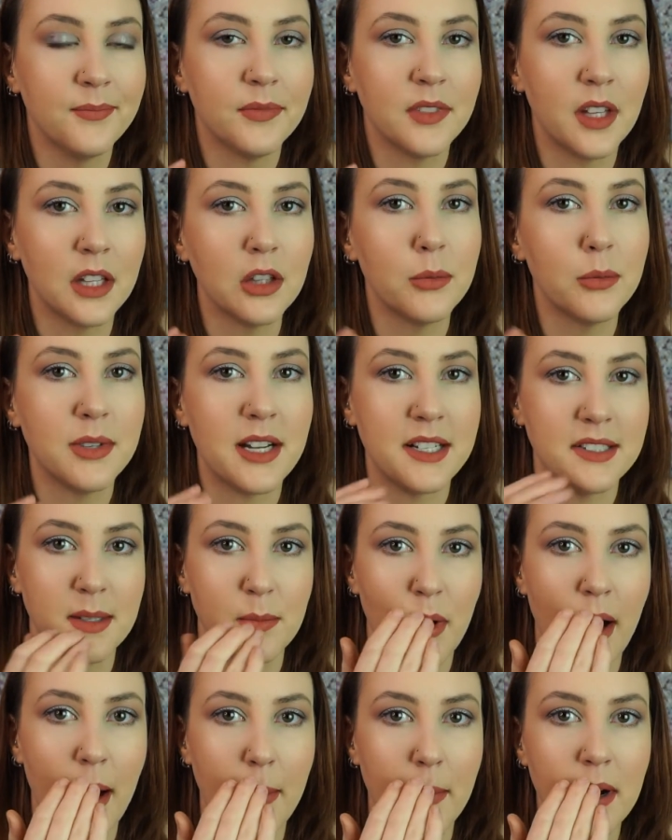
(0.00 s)
luminizing
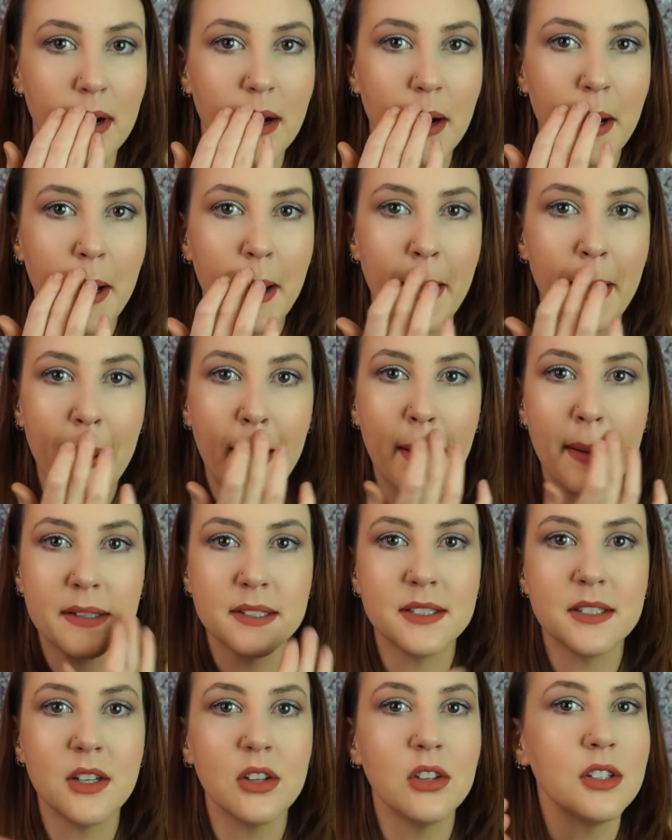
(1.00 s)
primer, it
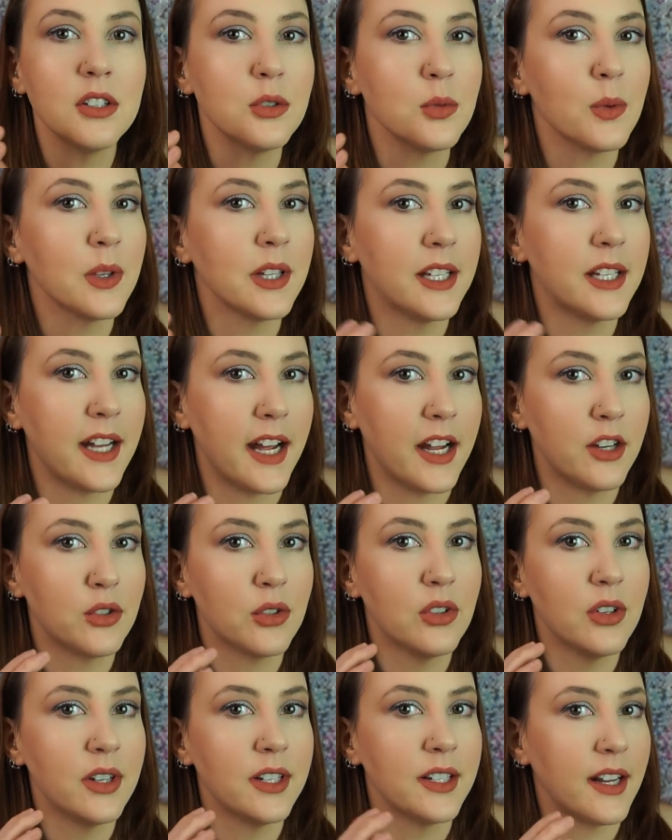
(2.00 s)
still looks really
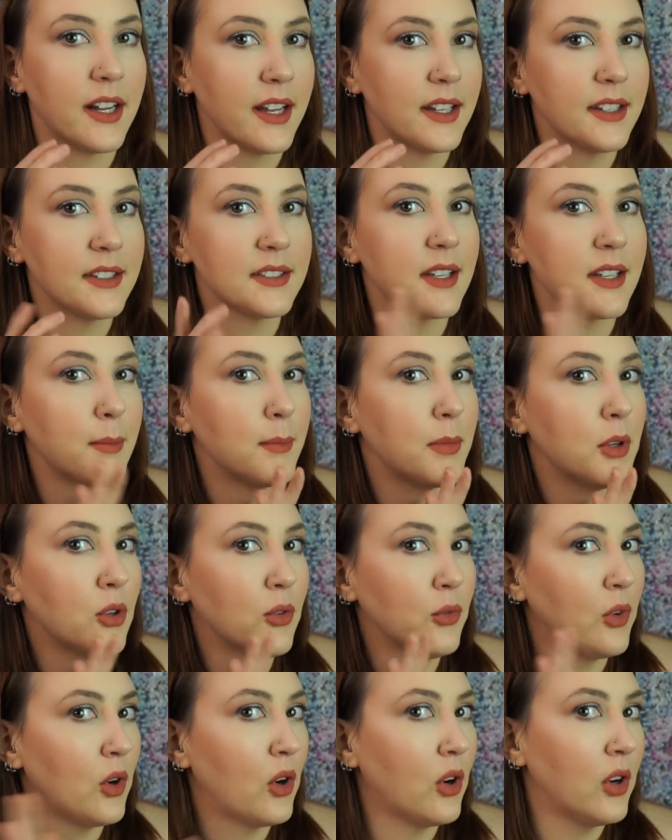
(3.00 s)
natural and nice and
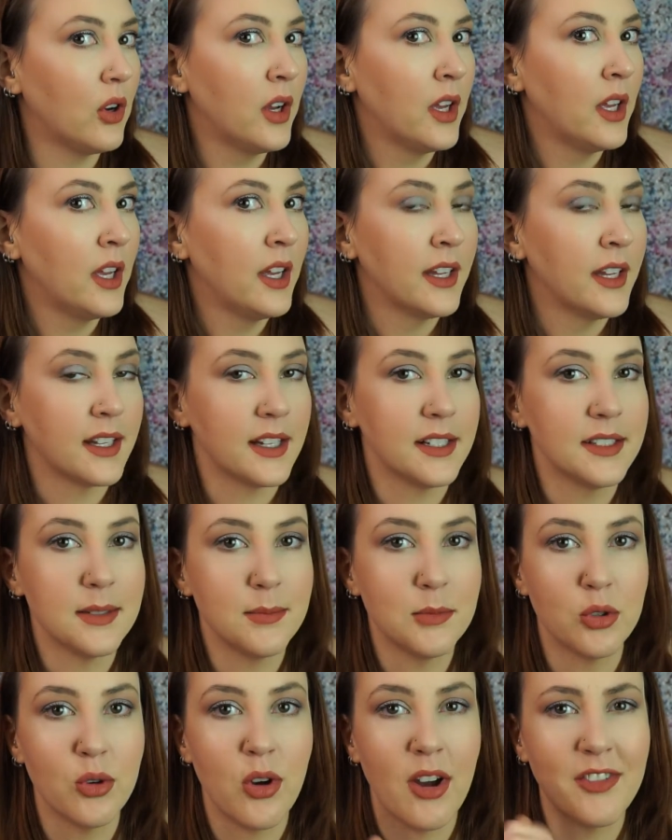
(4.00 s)
beautiful. Got some
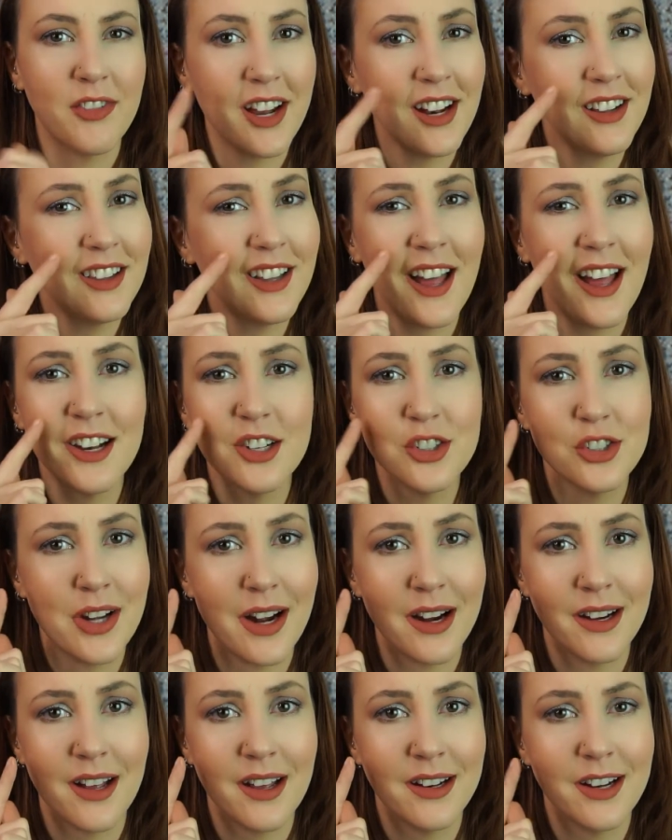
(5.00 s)
dew. I've got a lot of
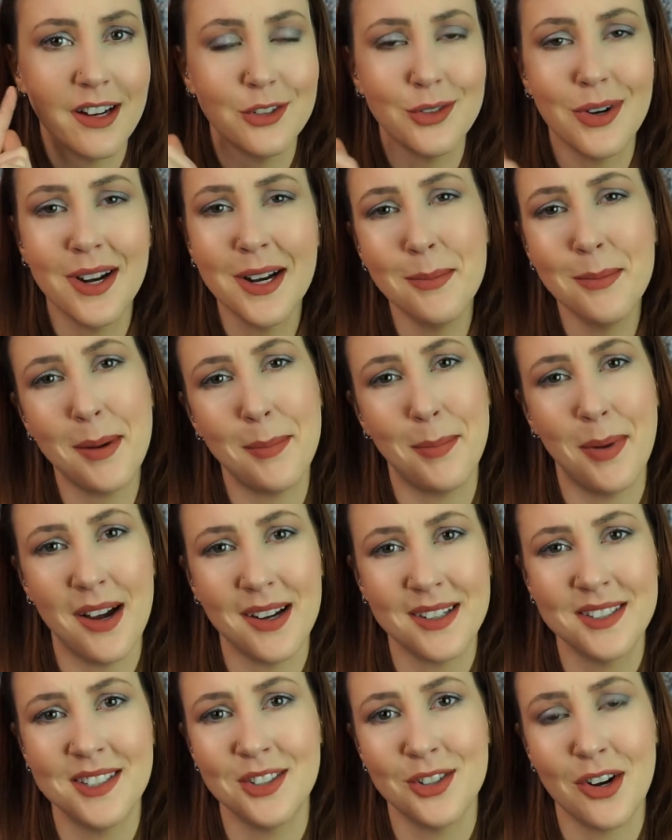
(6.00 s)
shine on. I tried out my
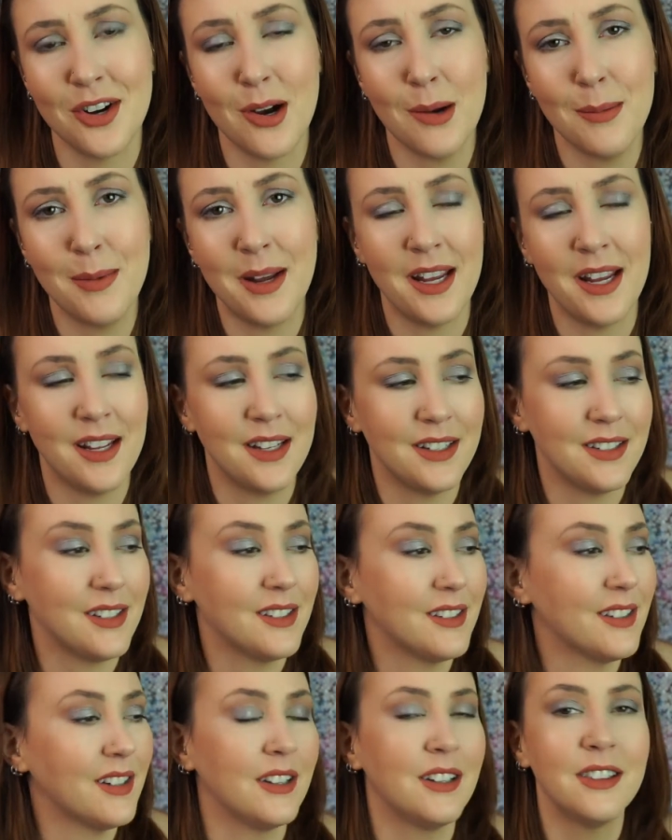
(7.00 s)
Boxycharm and
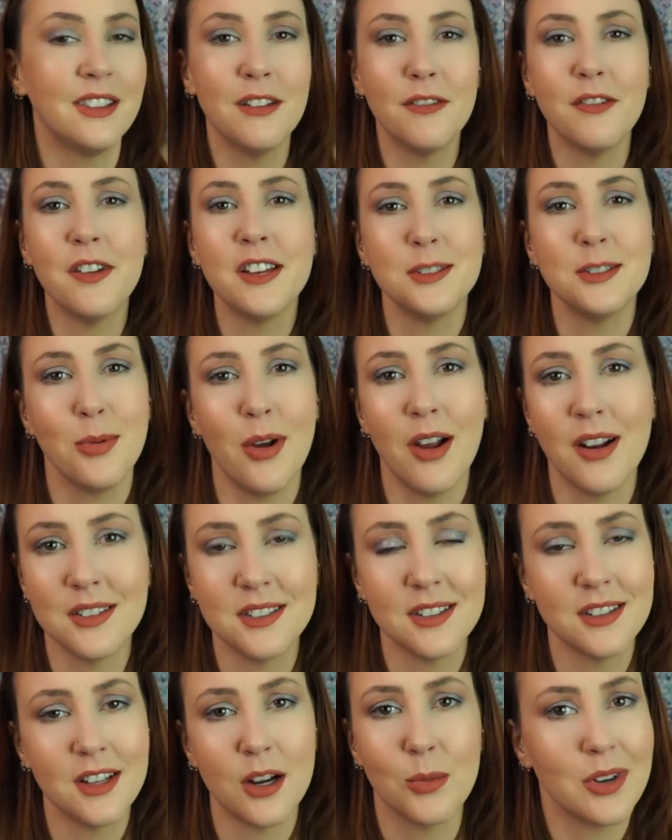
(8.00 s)
the face products
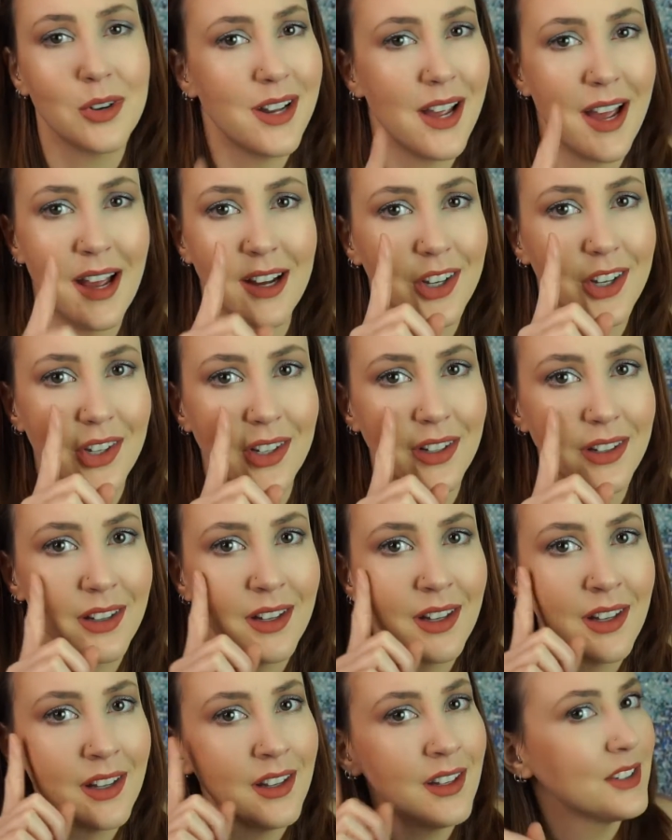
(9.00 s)
in there were not good.
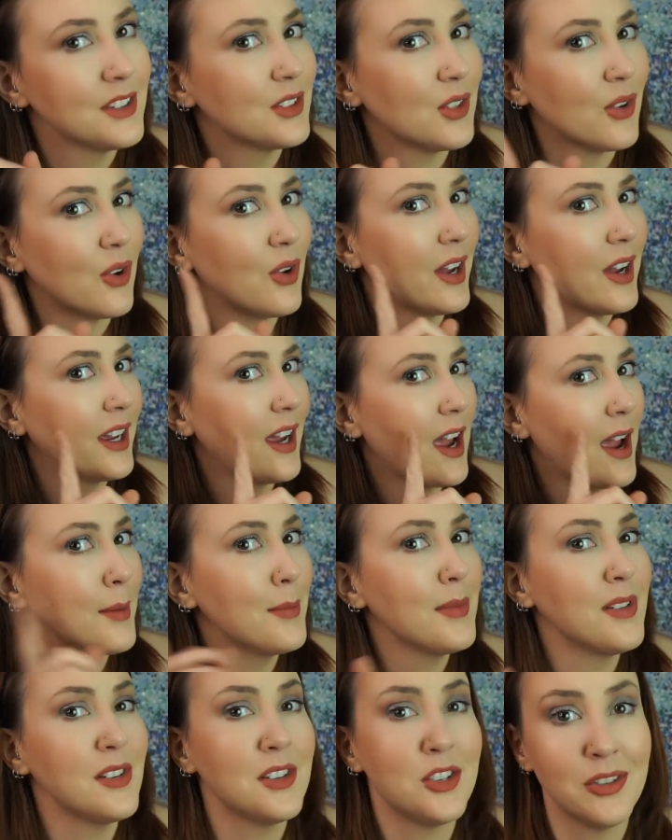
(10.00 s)
So I'm
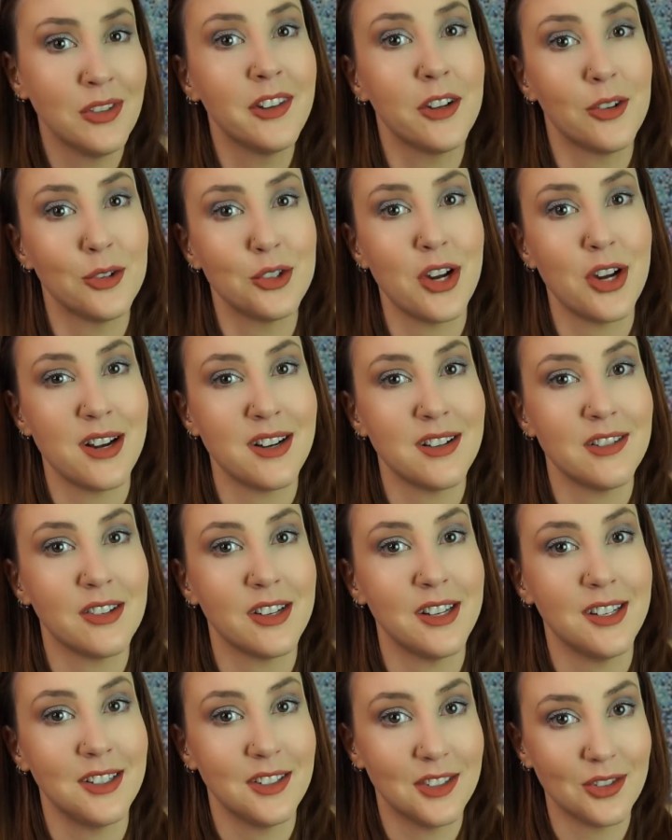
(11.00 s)
a little shiny
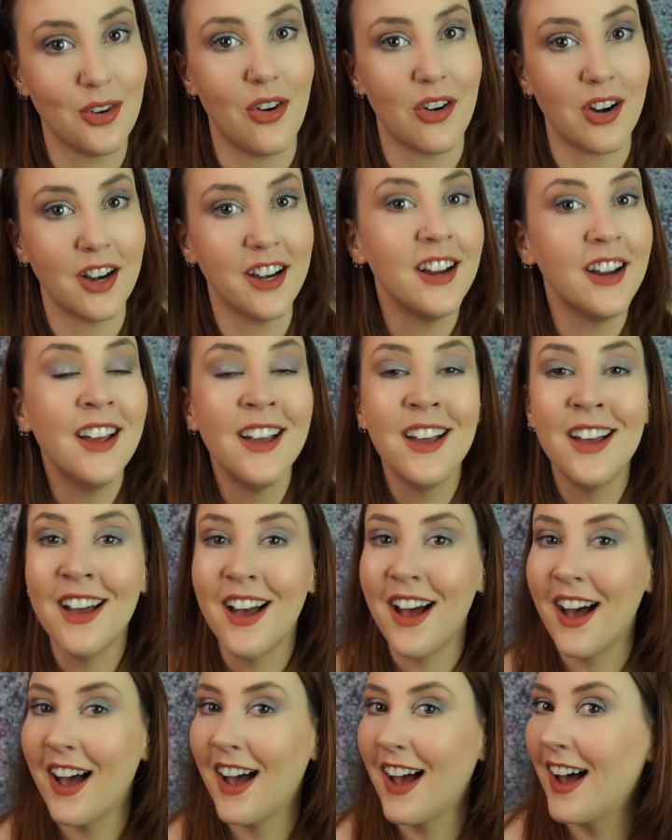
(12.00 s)
looking, sorry.
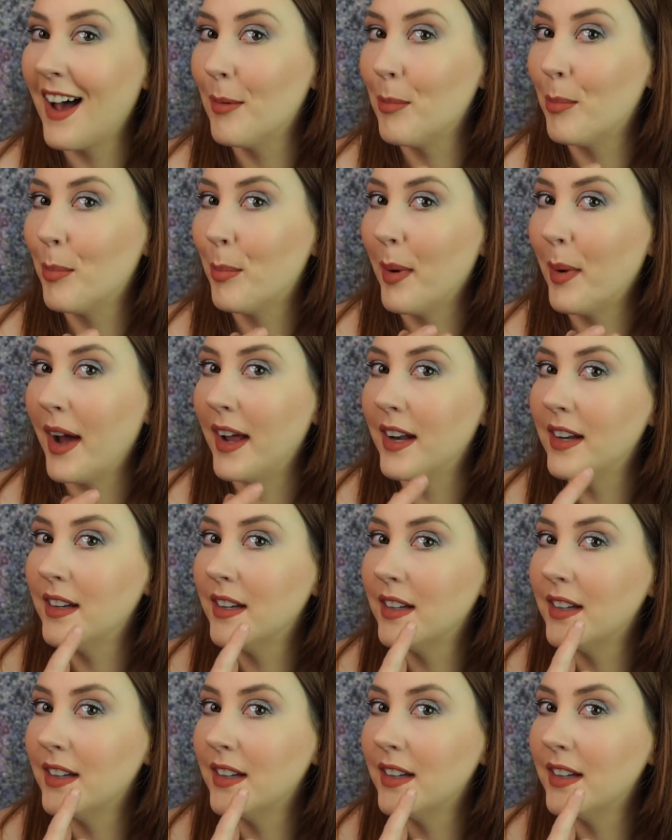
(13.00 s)
But